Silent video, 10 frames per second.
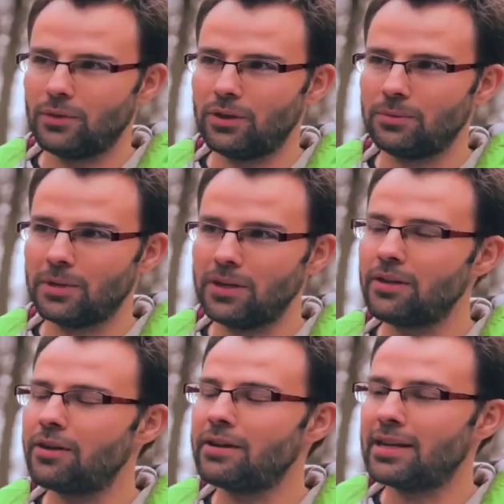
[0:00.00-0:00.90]
No. And are
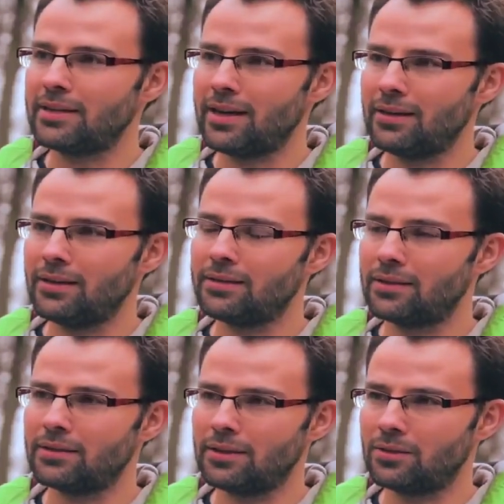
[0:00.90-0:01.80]
there any
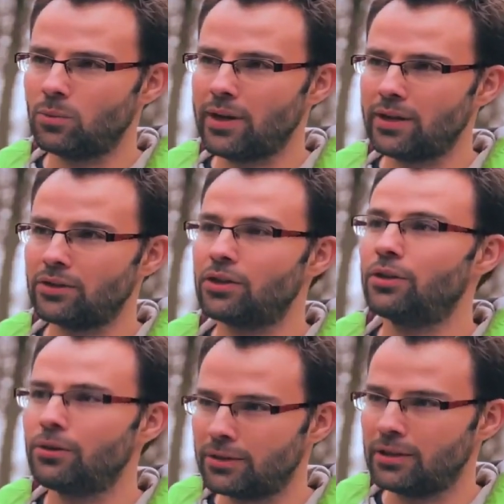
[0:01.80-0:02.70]
instances when a
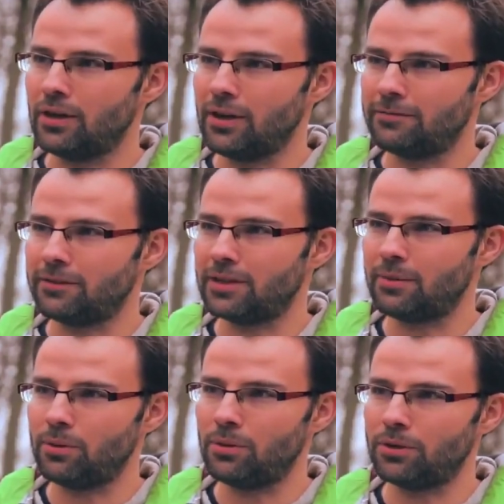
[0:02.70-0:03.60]
security guard, for
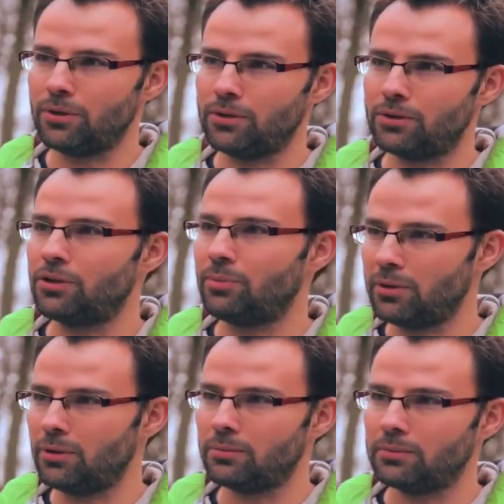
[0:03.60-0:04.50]
example, could stop
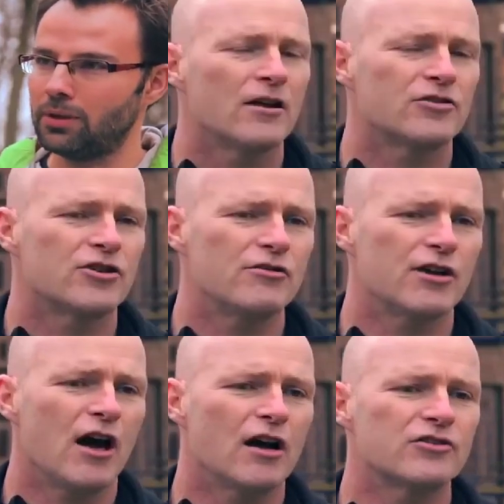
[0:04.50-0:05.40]
you? Security
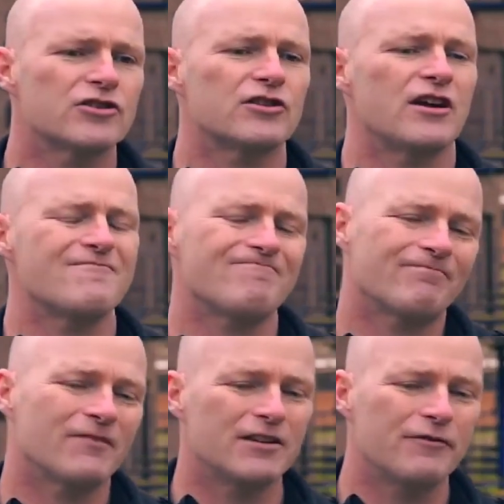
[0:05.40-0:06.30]
guards,
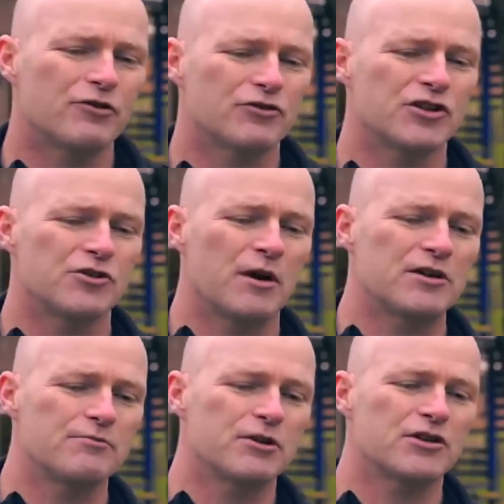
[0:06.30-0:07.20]
difficult
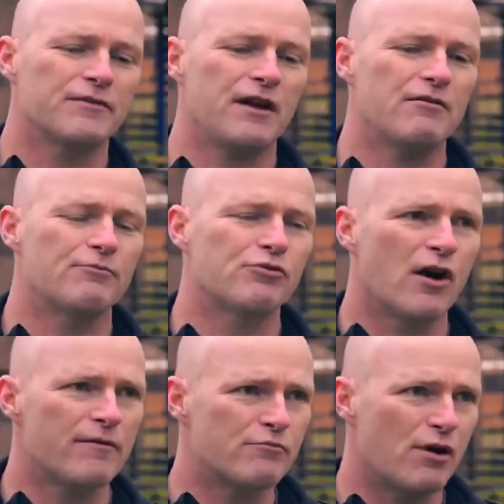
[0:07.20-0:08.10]
situation, because if they're in
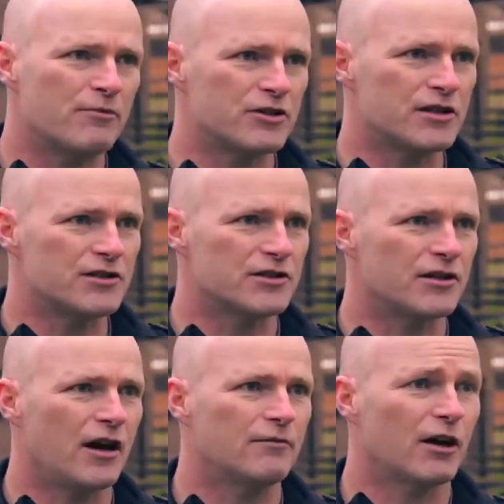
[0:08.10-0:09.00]
private premises,
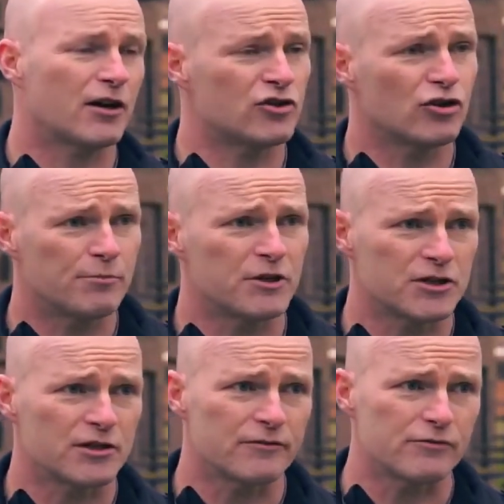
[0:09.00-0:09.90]
like a shopping
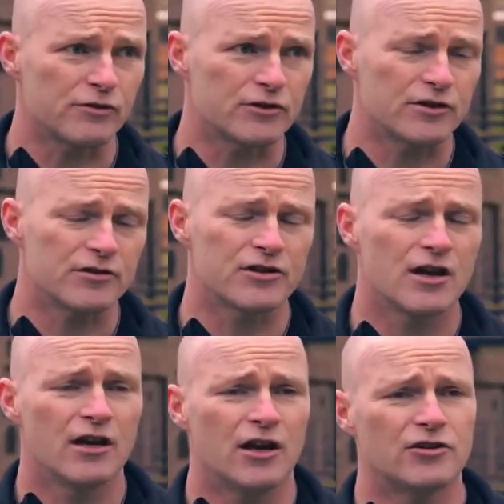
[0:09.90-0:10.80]
centre, for instance,
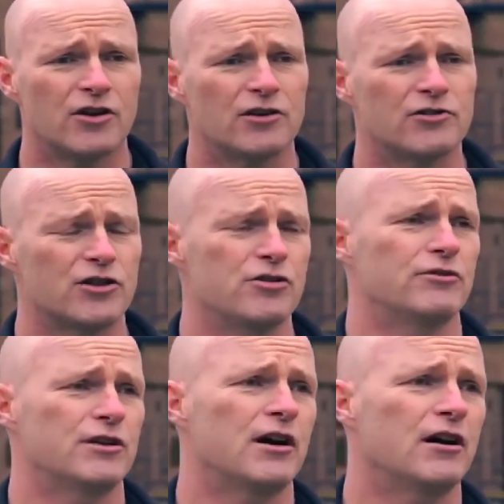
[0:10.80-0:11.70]
a
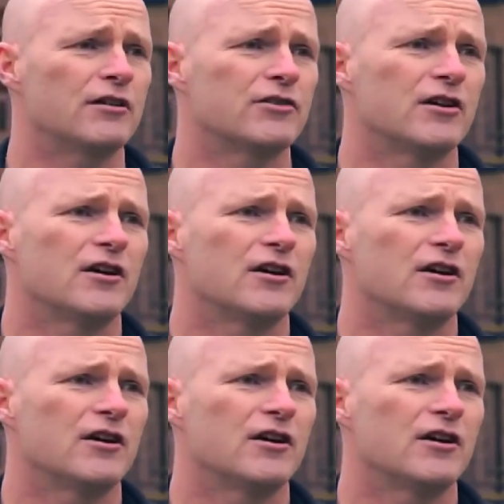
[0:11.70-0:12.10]
security guard